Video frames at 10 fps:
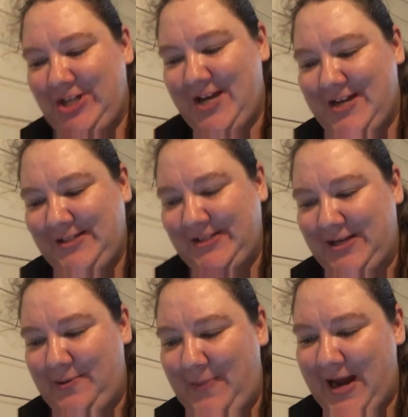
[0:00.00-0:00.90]
chest
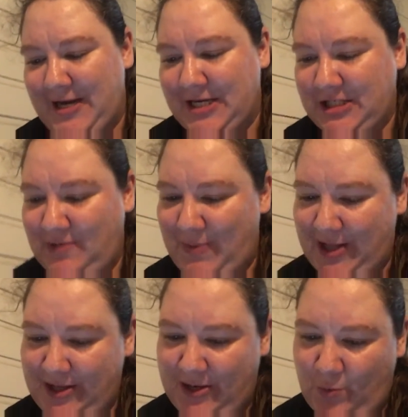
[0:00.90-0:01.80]
and bandaged
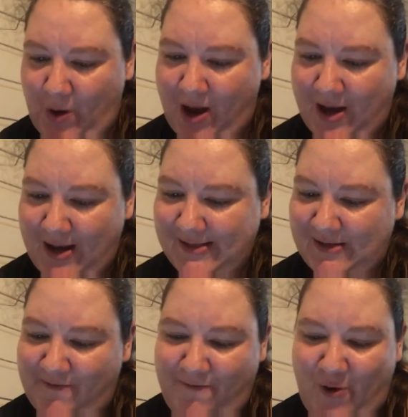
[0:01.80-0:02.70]
belly rise
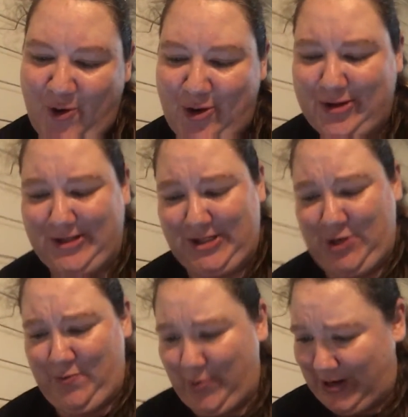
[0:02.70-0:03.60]
and fall as
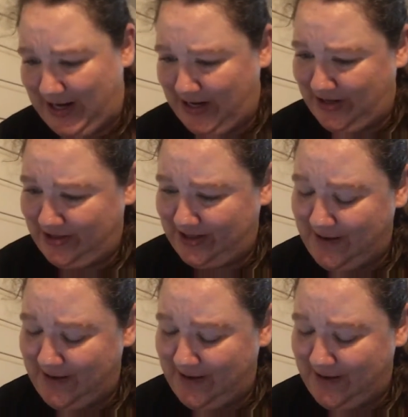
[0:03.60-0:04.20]
you breathed.